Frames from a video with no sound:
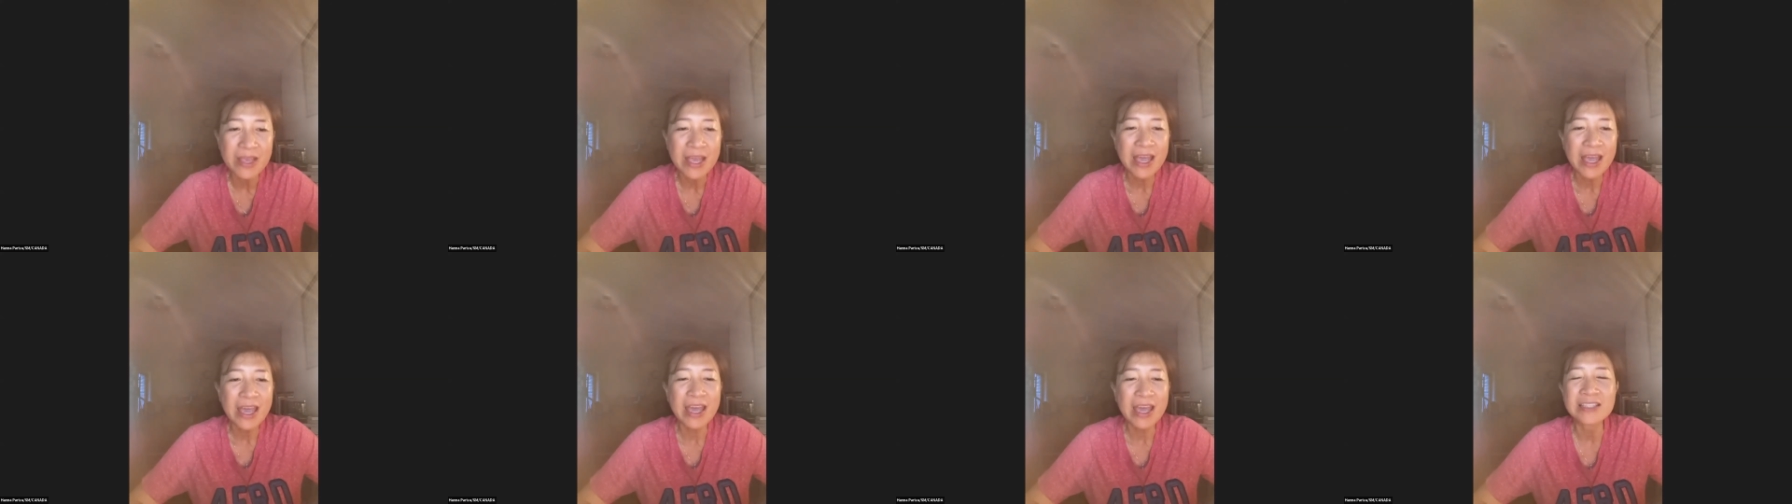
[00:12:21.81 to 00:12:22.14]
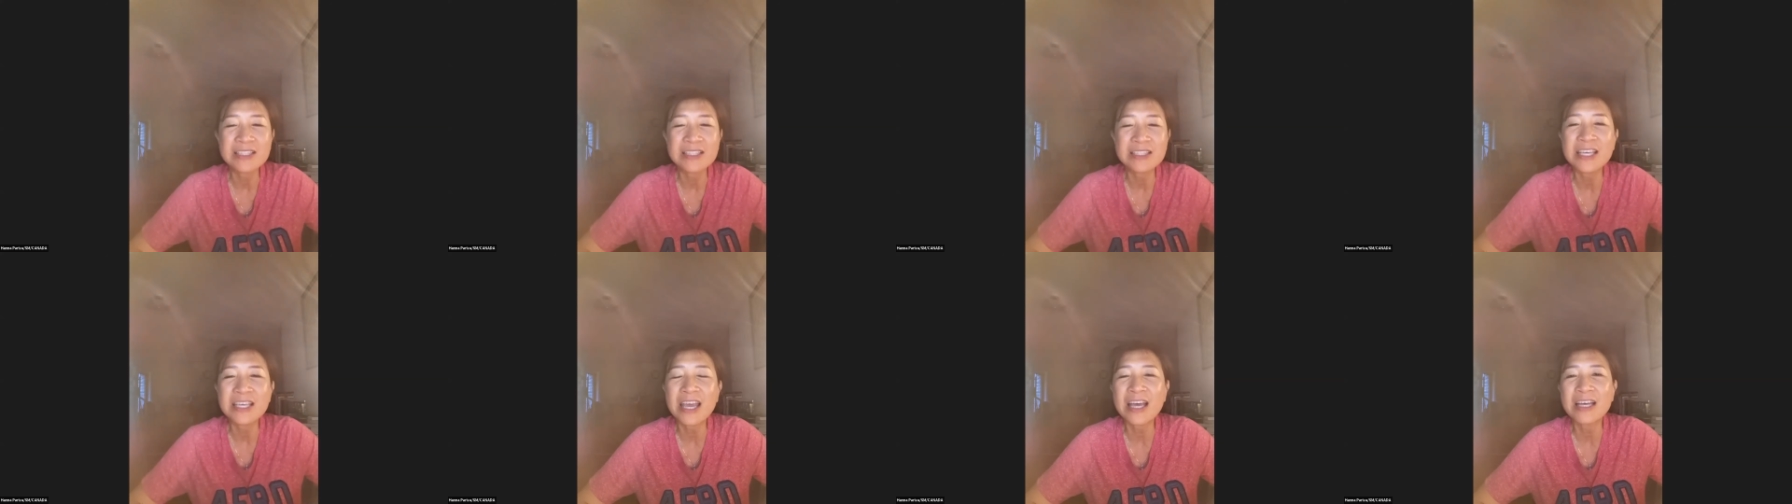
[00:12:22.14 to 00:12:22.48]
And
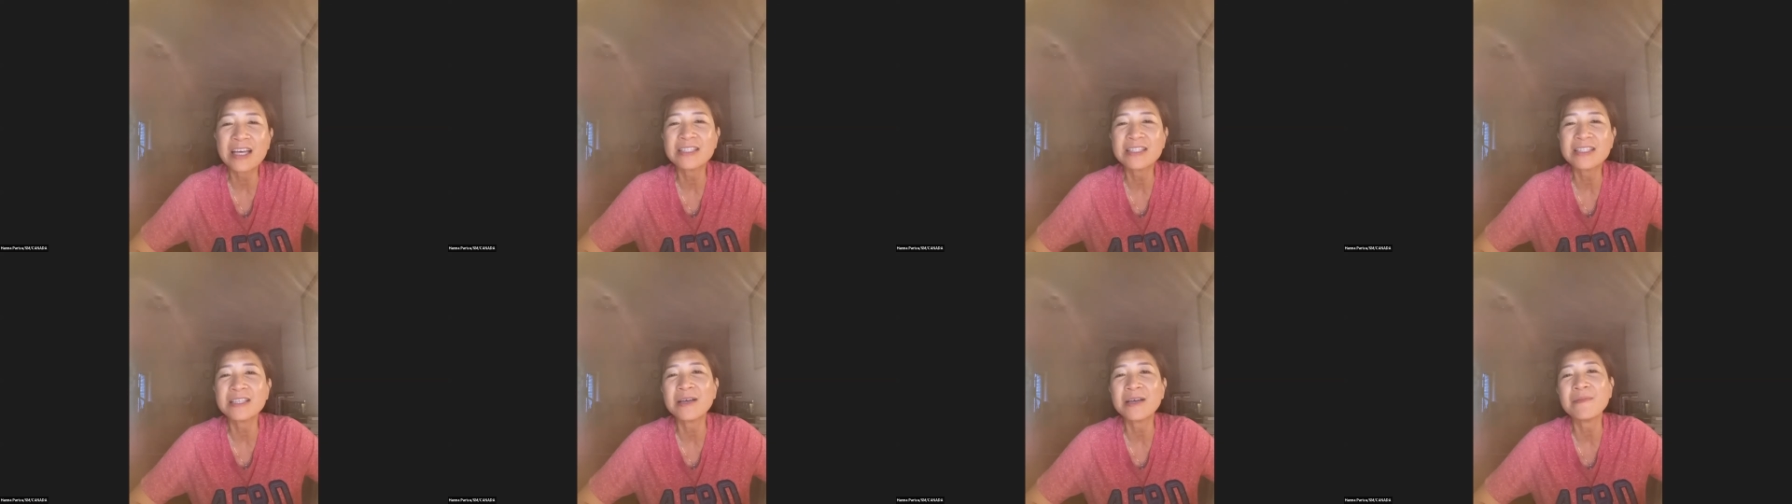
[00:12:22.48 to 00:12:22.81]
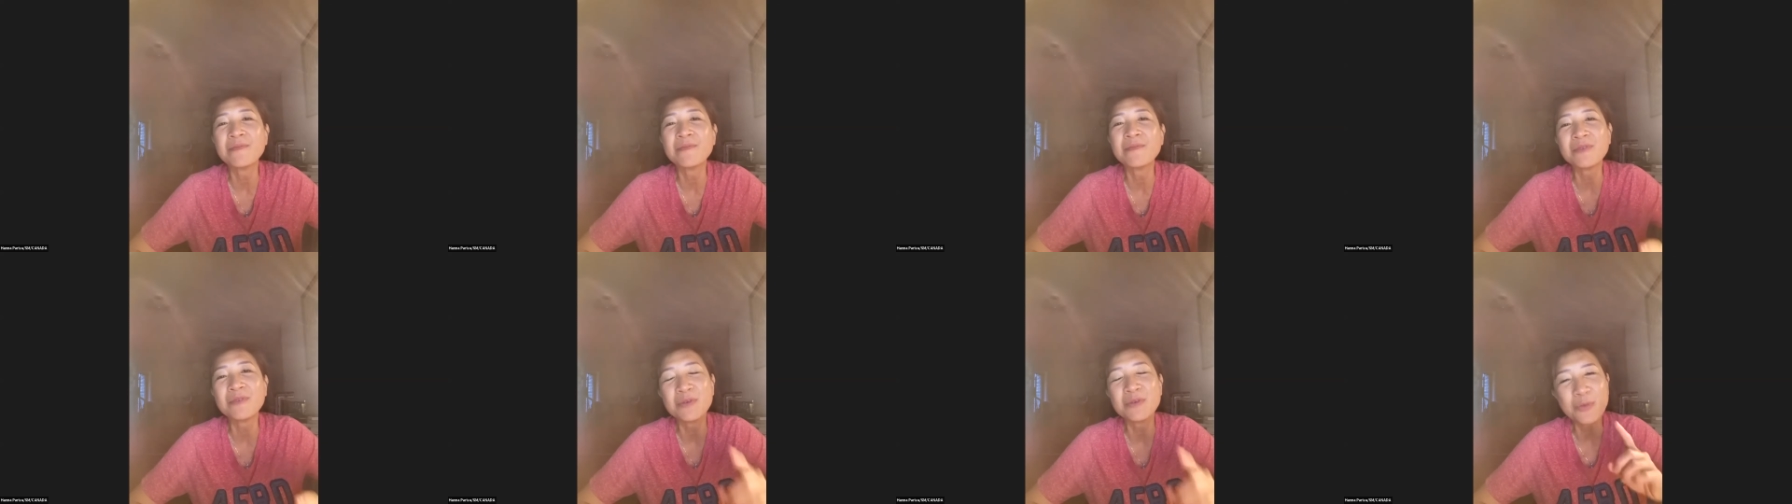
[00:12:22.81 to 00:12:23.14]
she has a
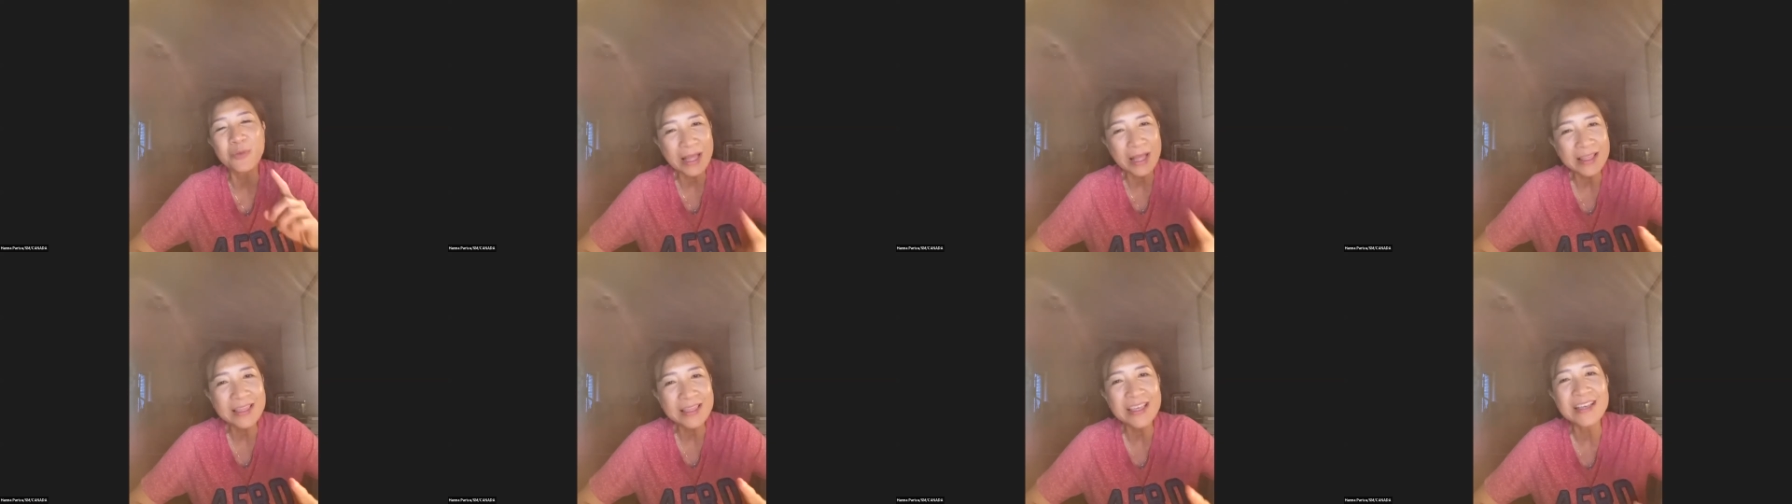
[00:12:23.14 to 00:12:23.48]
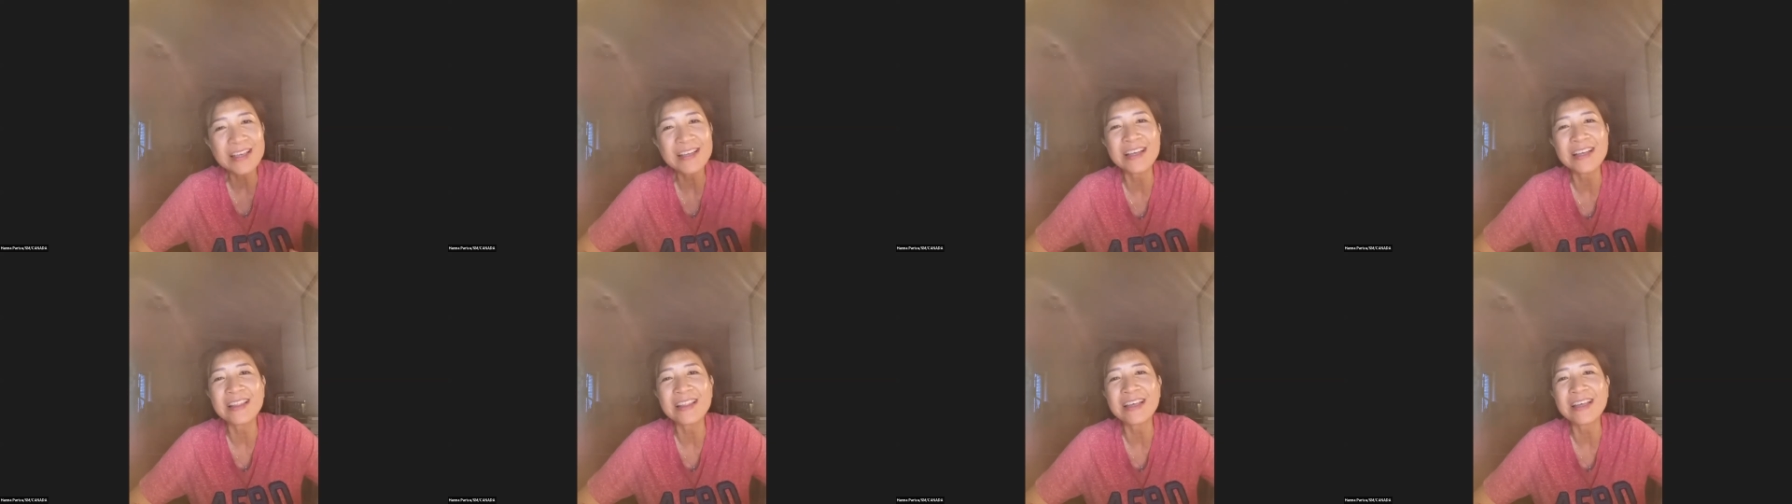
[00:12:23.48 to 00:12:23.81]
one thing
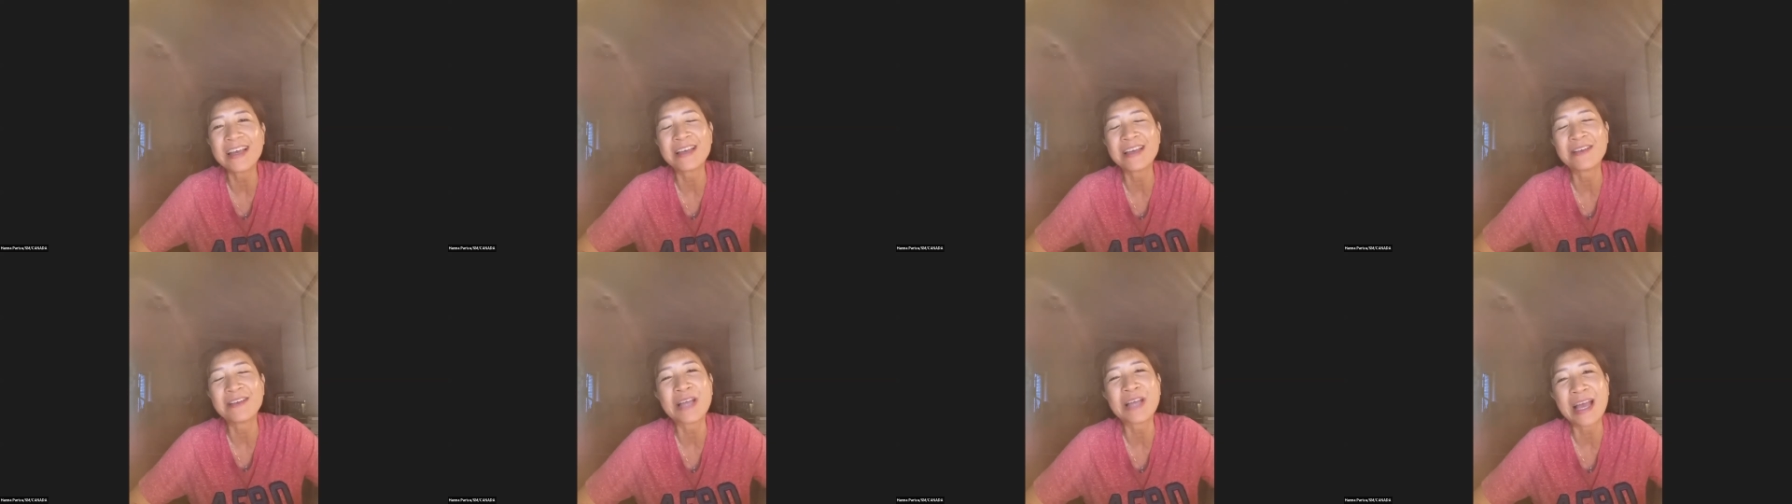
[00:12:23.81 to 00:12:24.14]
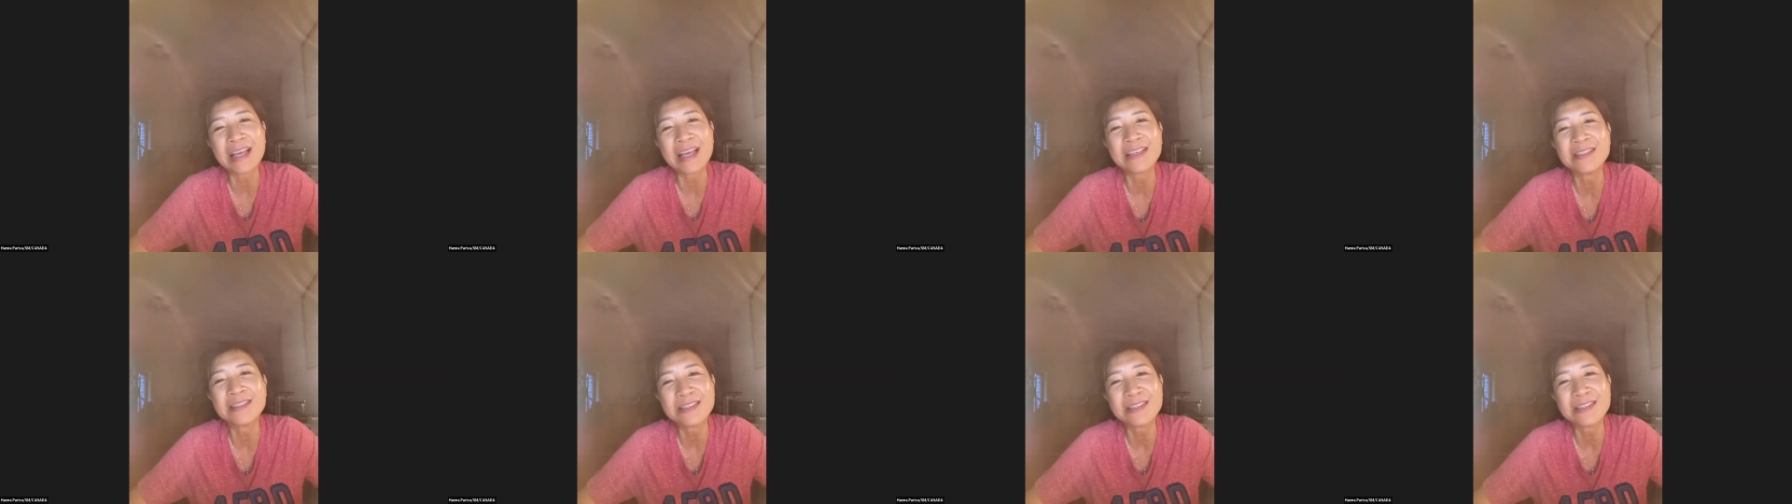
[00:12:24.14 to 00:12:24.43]
that I